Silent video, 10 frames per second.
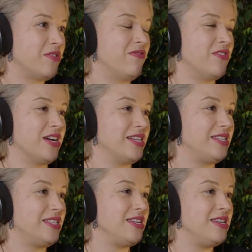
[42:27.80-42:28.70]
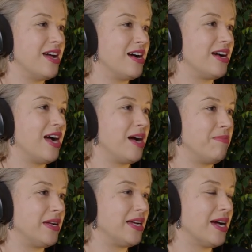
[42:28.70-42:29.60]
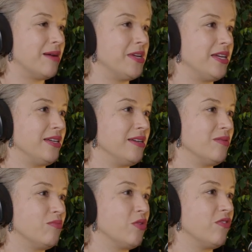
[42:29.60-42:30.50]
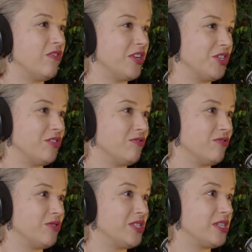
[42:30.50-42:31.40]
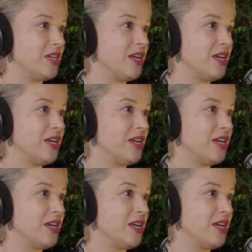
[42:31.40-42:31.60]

advice to young up-and-coming professionals.